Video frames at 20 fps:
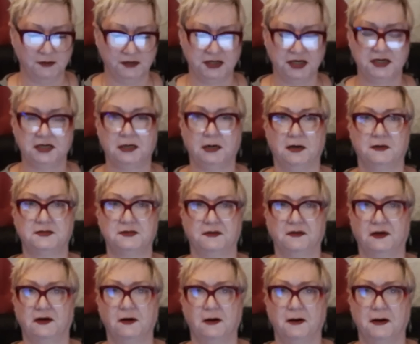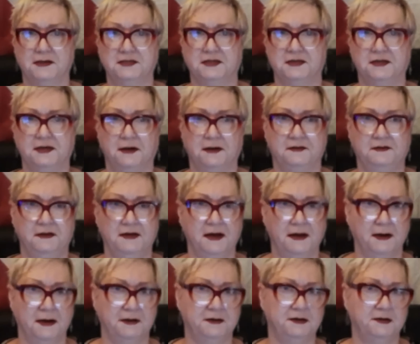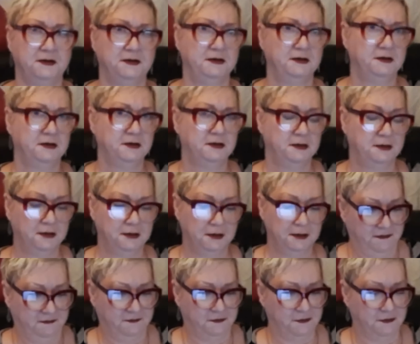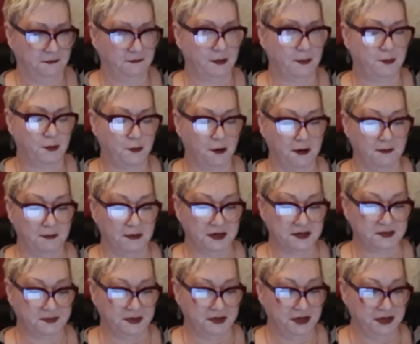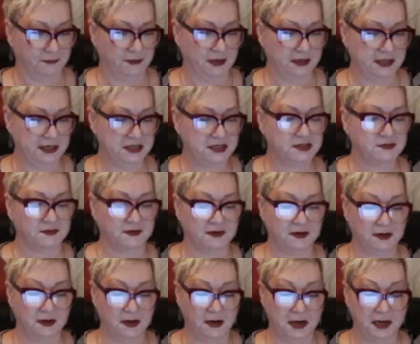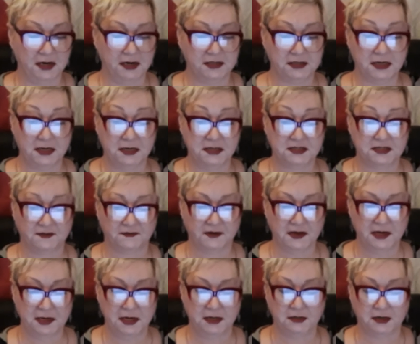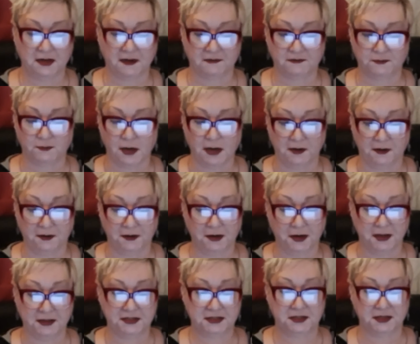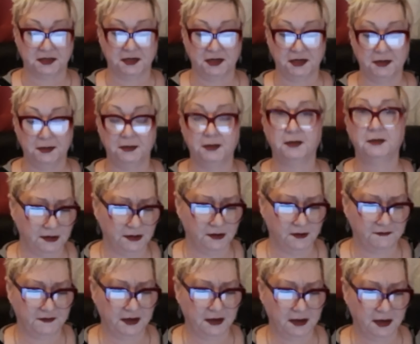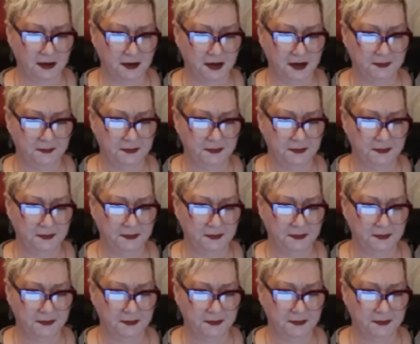details on the cause of death yet, a full report must be released within 90 days of any death while in custody. Noviello had